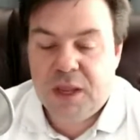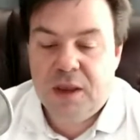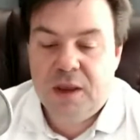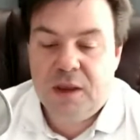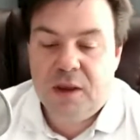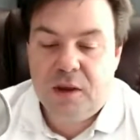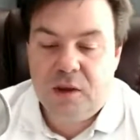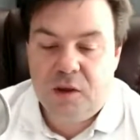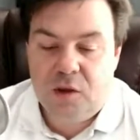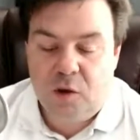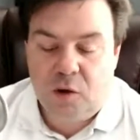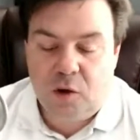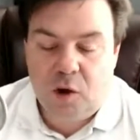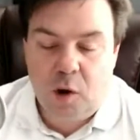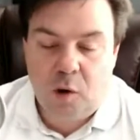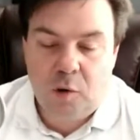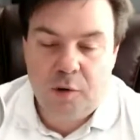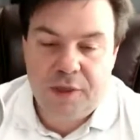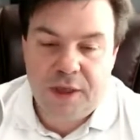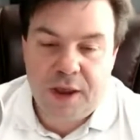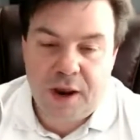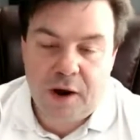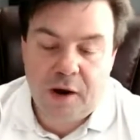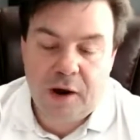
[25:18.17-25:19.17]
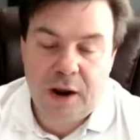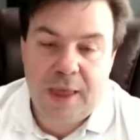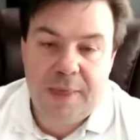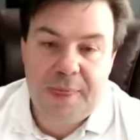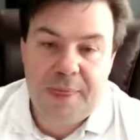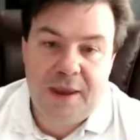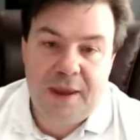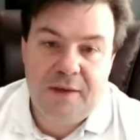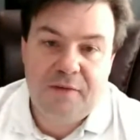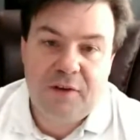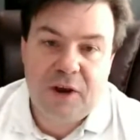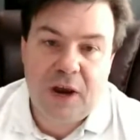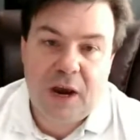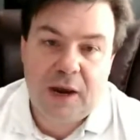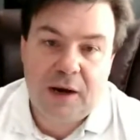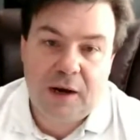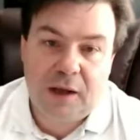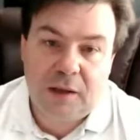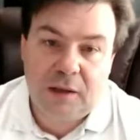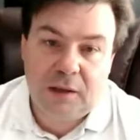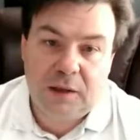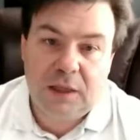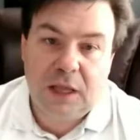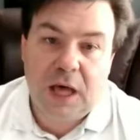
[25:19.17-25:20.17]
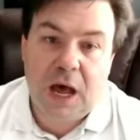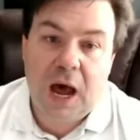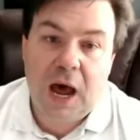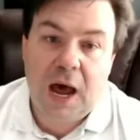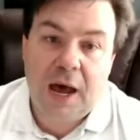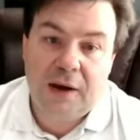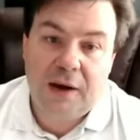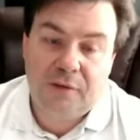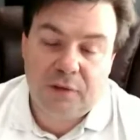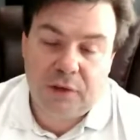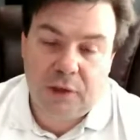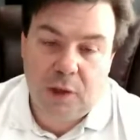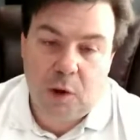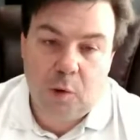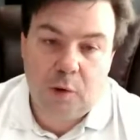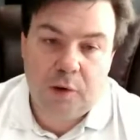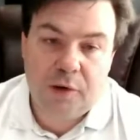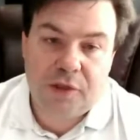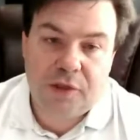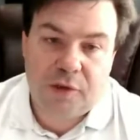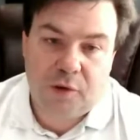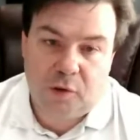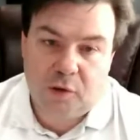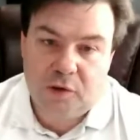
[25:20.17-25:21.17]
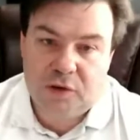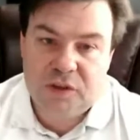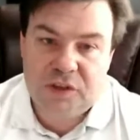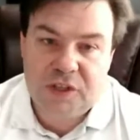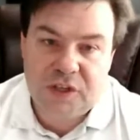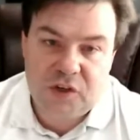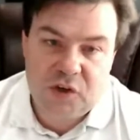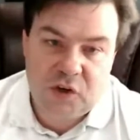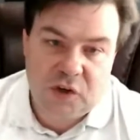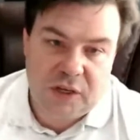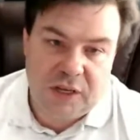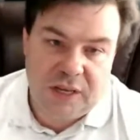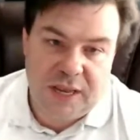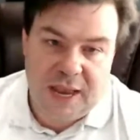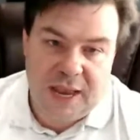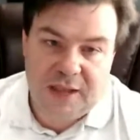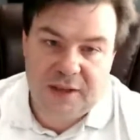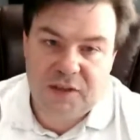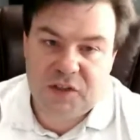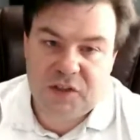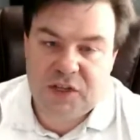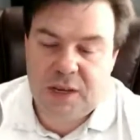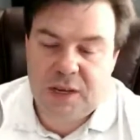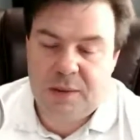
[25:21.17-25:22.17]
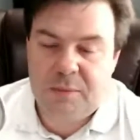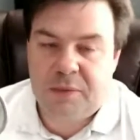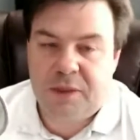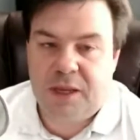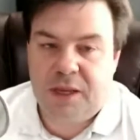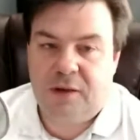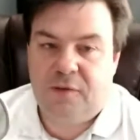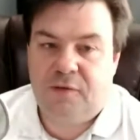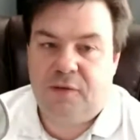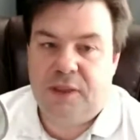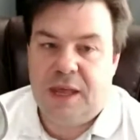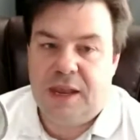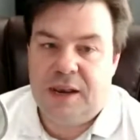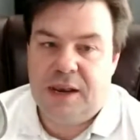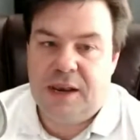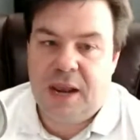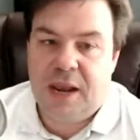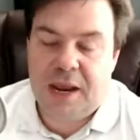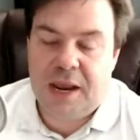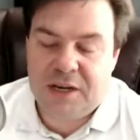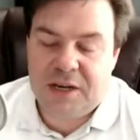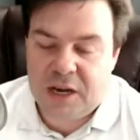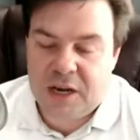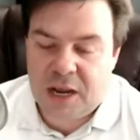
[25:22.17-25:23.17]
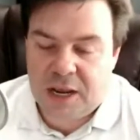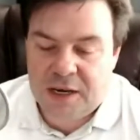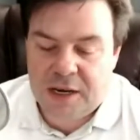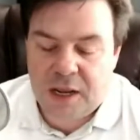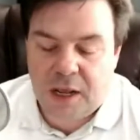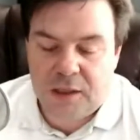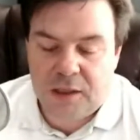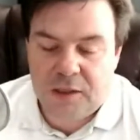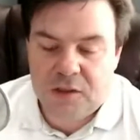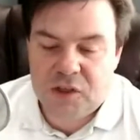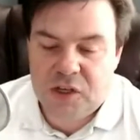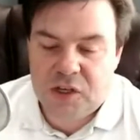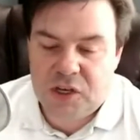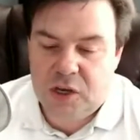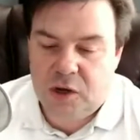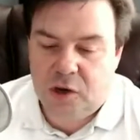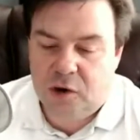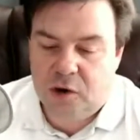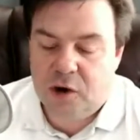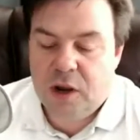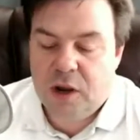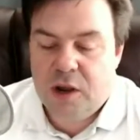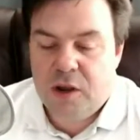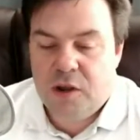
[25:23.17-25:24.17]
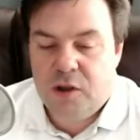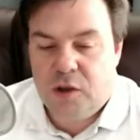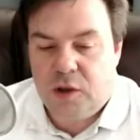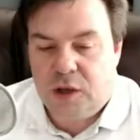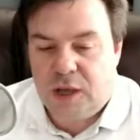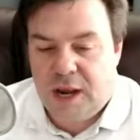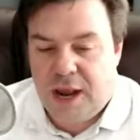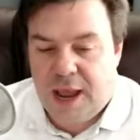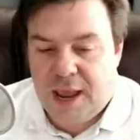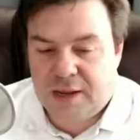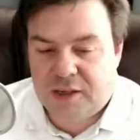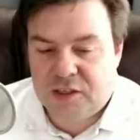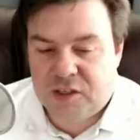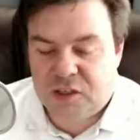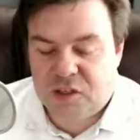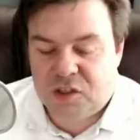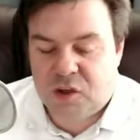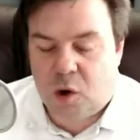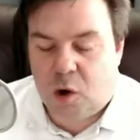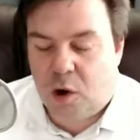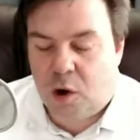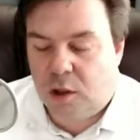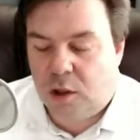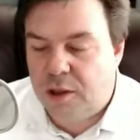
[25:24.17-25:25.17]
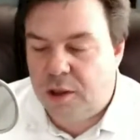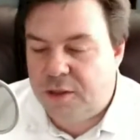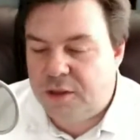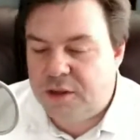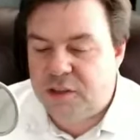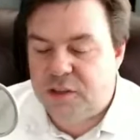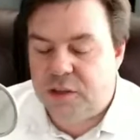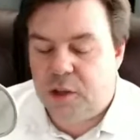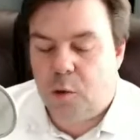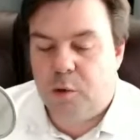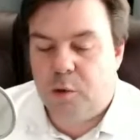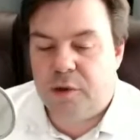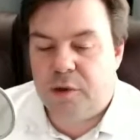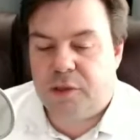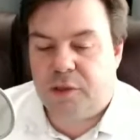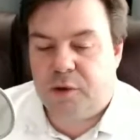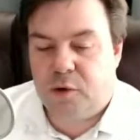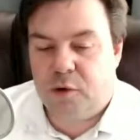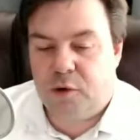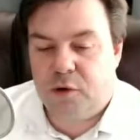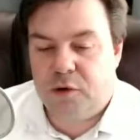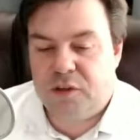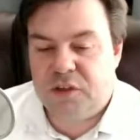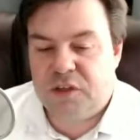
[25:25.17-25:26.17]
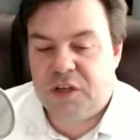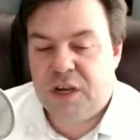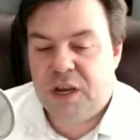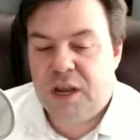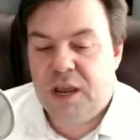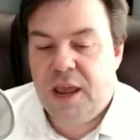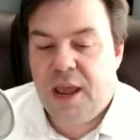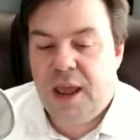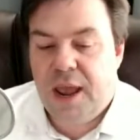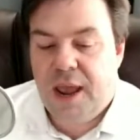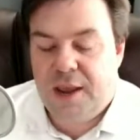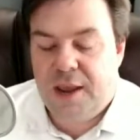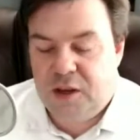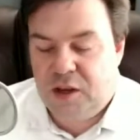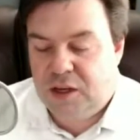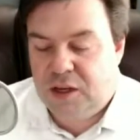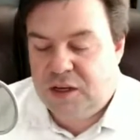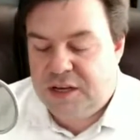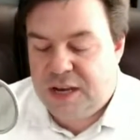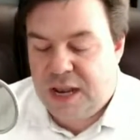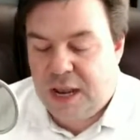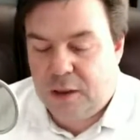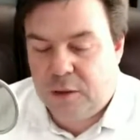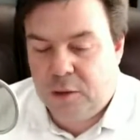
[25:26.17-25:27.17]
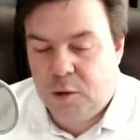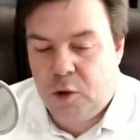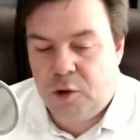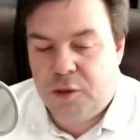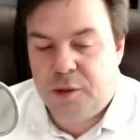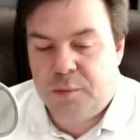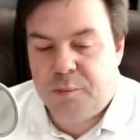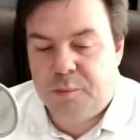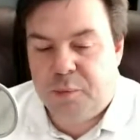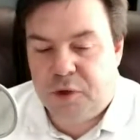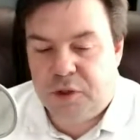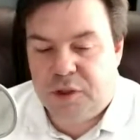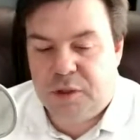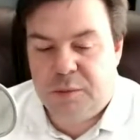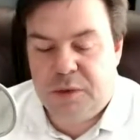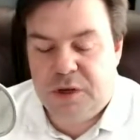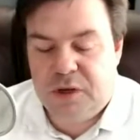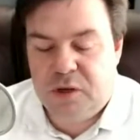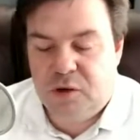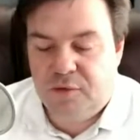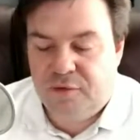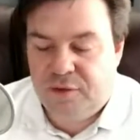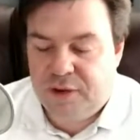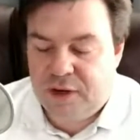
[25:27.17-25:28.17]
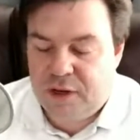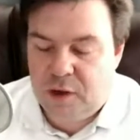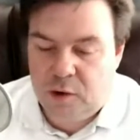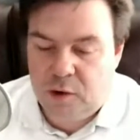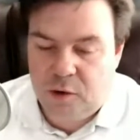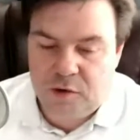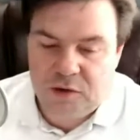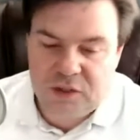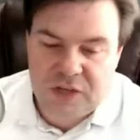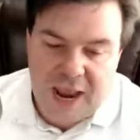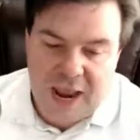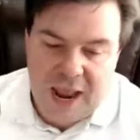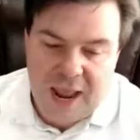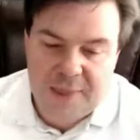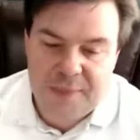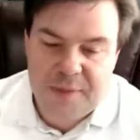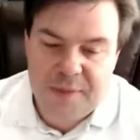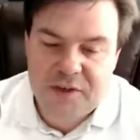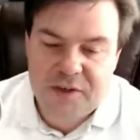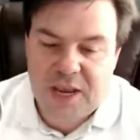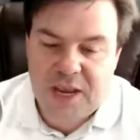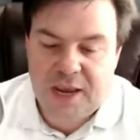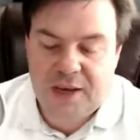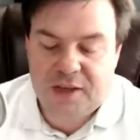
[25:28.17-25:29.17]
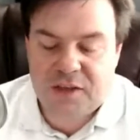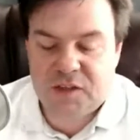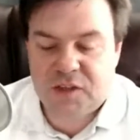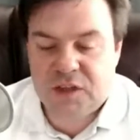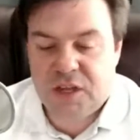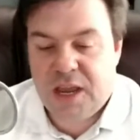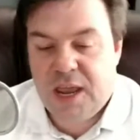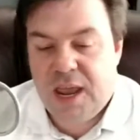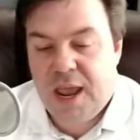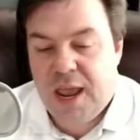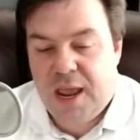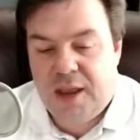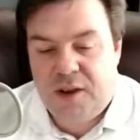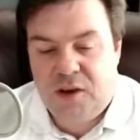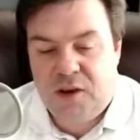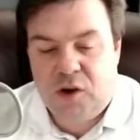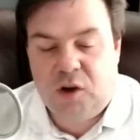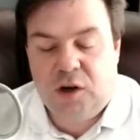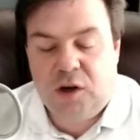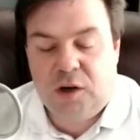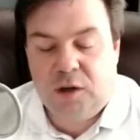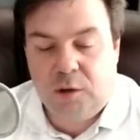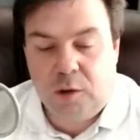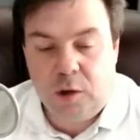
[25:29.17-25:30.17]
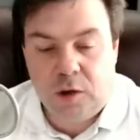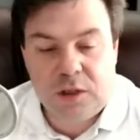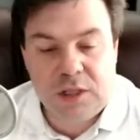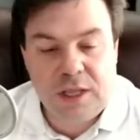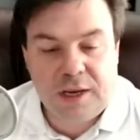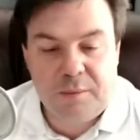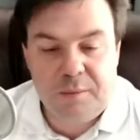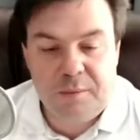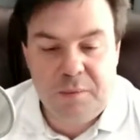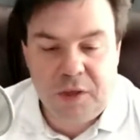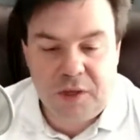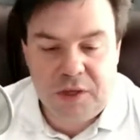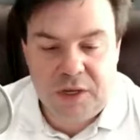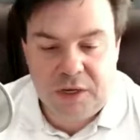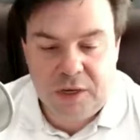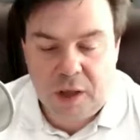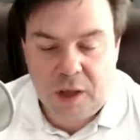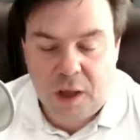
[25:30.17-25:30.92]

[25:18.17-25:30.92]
You go there, and they've got a lot of lower thirds that you can get. Same thing, for that $99 a year. You get access to all of these lower thirds, and you can download them, put them into your videos, add the text, and you're going to look like $1 million.